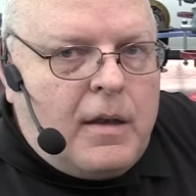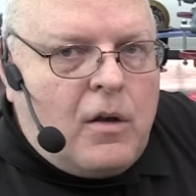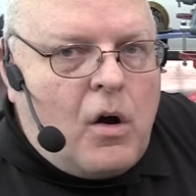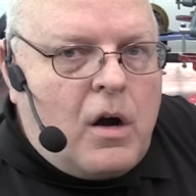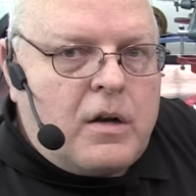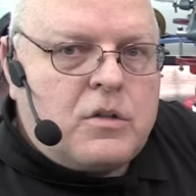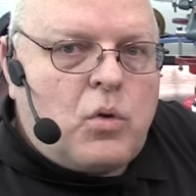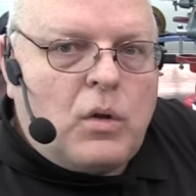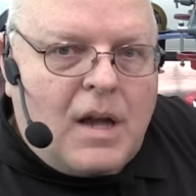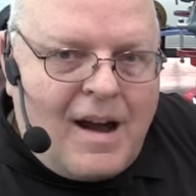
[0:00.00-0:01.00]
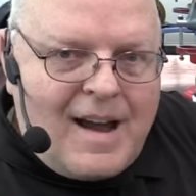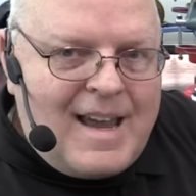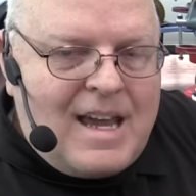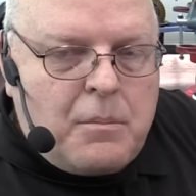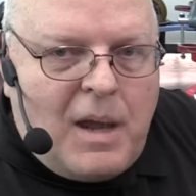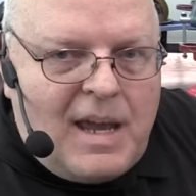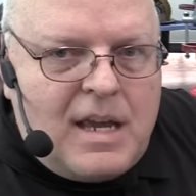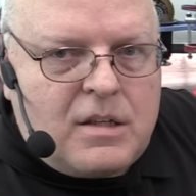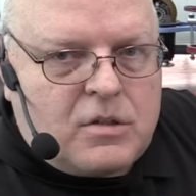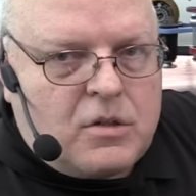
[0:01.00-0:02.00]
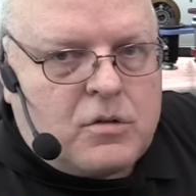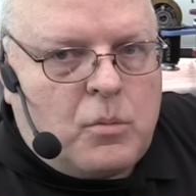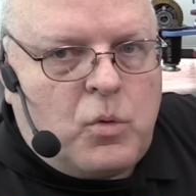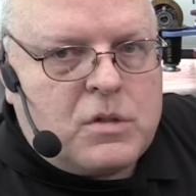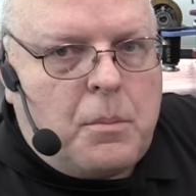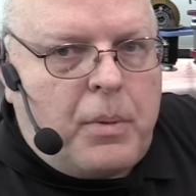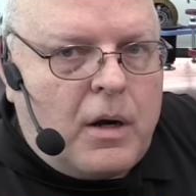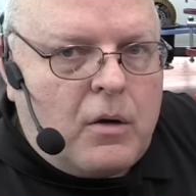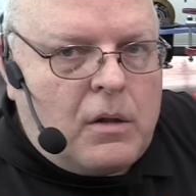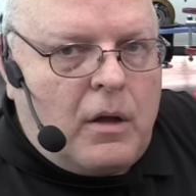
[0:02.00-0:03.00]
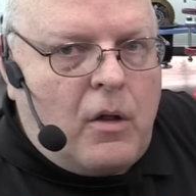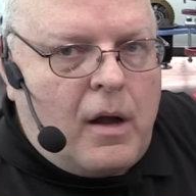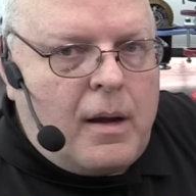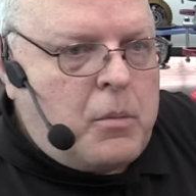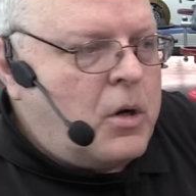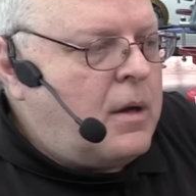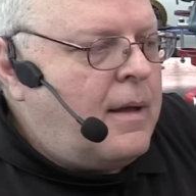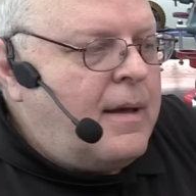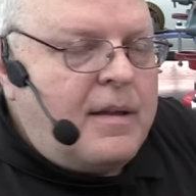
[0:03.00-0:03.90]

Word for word: Now, Honda's old IMA system was a parallel hybrid.